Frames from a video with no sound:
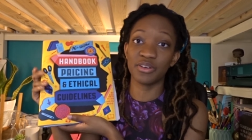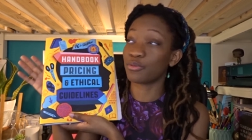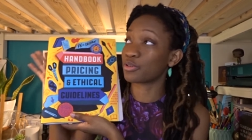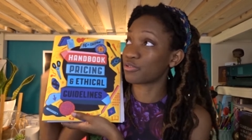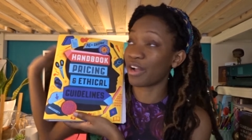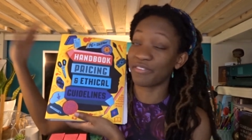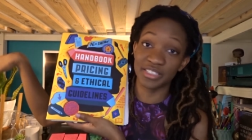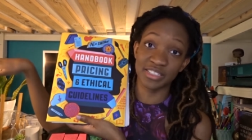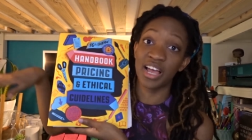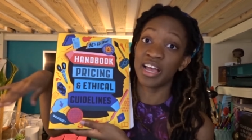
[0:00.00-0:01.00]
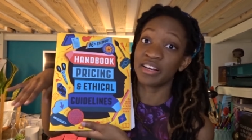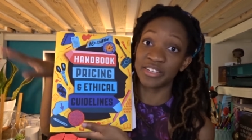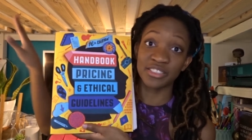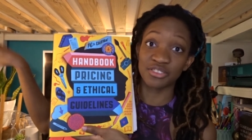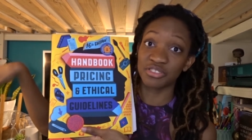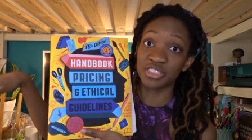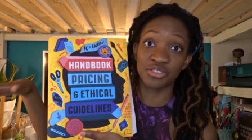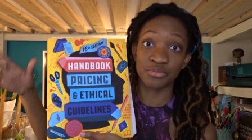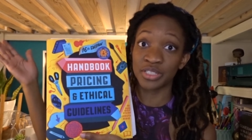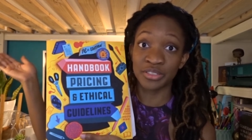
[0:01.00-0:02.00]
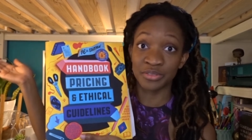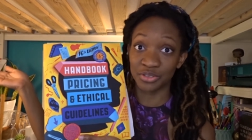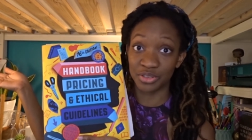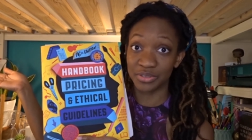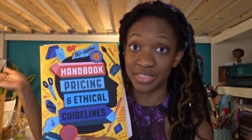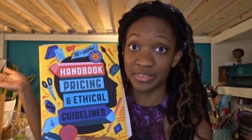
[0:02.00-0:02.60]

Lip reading: or graphic design or illustration or whatever you're doing.